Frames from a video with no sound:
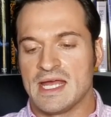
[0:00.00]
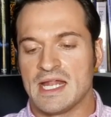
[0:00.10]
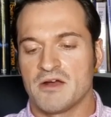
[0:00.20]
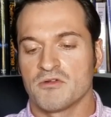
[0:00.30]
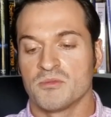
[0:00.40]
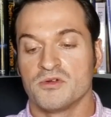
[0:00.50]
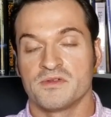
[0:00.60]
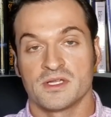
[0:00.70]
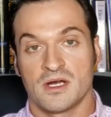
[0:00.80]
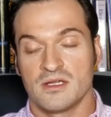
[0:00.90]
And now we're
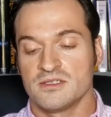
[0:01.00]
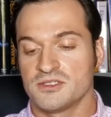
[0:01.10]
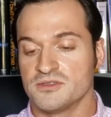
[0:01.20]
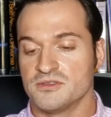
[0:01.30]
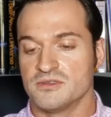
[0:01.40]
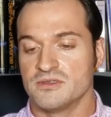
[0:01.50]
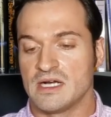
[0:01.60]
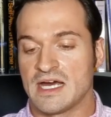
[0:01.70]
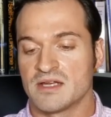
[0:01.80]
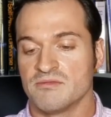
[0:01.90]
moving on to
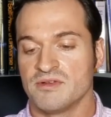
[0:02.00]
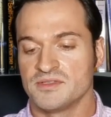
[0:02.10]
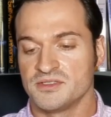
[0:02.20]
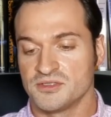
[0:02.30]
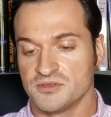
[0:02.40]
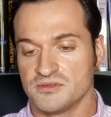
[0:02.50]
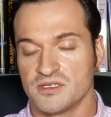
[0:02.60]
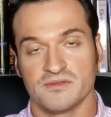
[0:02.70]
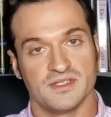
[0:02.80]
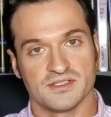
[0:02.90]
item 52
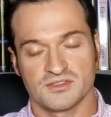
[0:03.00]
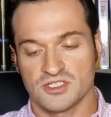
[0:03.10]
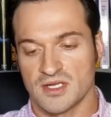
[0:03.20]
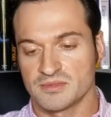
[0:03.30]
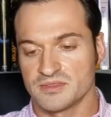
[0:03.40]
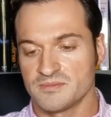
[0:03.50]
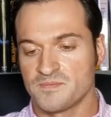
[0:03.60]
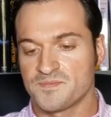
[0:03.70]
of this chapter.